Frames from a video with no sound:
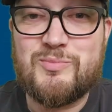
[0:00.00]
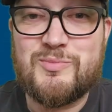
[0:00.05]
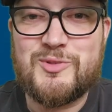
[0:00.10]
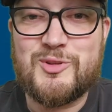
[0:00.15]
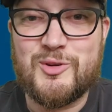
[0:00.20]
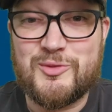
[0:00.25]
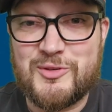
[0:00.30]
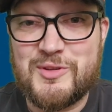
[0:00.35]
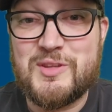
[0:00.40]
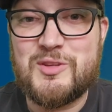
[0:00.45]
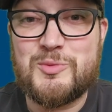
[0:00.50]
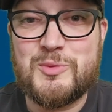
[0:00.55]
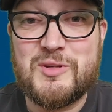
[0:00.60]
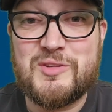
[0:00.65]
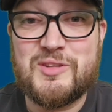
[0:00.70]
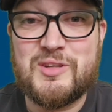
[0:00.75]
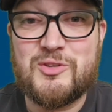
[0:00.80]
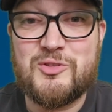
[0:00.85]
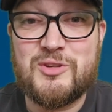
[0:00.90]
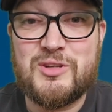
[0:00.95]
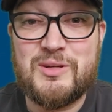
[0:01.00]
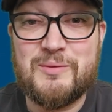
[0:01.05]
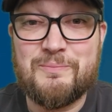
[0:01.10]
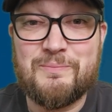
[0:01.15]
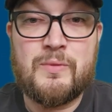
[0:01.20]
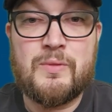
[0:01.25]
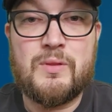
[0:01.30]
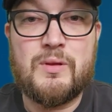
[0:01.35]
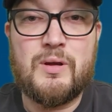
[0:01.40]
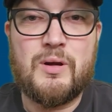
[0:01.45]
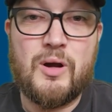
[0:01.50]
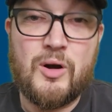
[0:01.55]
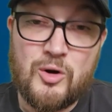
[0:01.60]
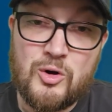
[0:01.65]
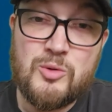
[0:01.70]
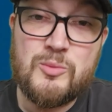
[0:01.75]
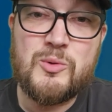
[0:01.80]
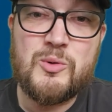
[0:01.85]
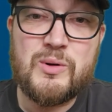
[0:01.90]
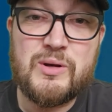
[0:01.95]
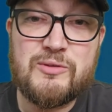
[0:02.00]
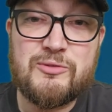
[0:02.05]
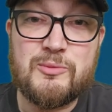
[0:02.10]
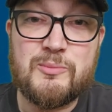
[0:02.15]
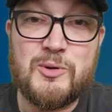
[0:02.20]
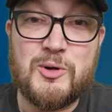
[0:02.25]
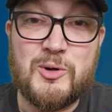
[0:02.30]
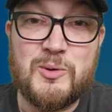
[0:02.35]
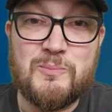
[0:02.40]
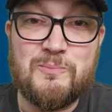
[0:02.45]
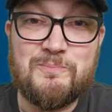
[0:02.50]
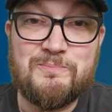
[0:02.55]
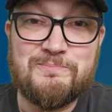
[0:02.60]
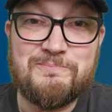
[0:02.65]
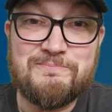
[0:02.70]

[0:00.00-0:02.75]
So for this week's entry, a home away from home,